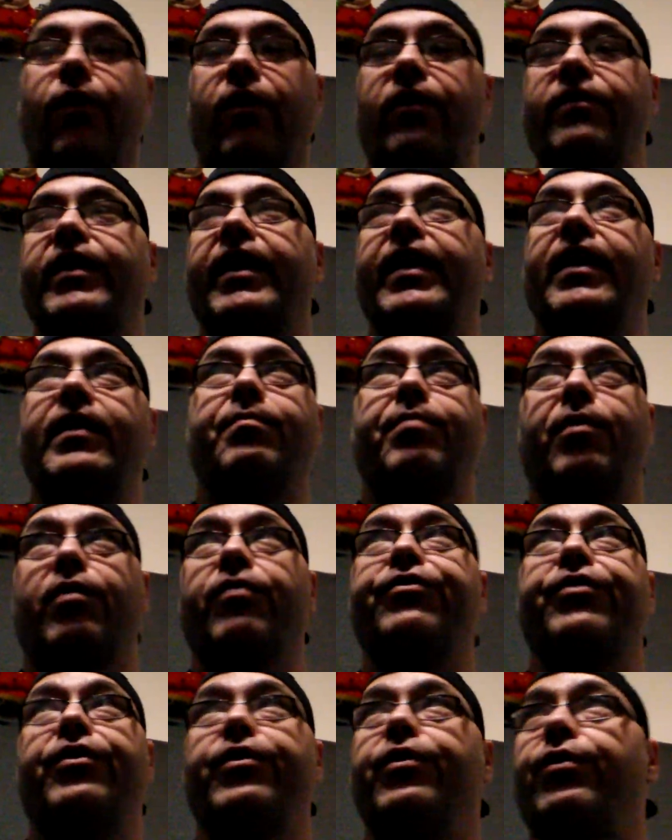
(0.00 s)
you are the kind of
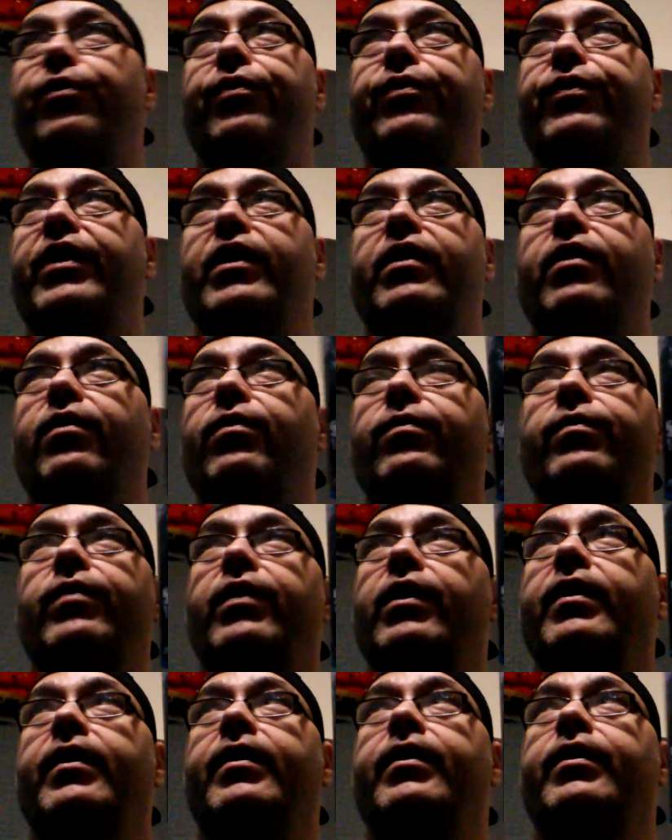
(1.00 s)
person who
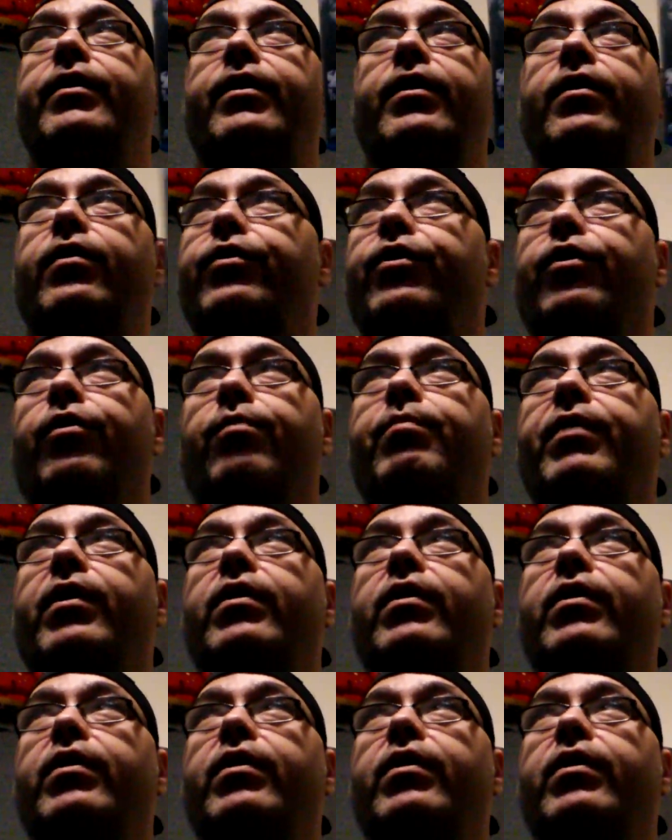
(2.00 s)
you're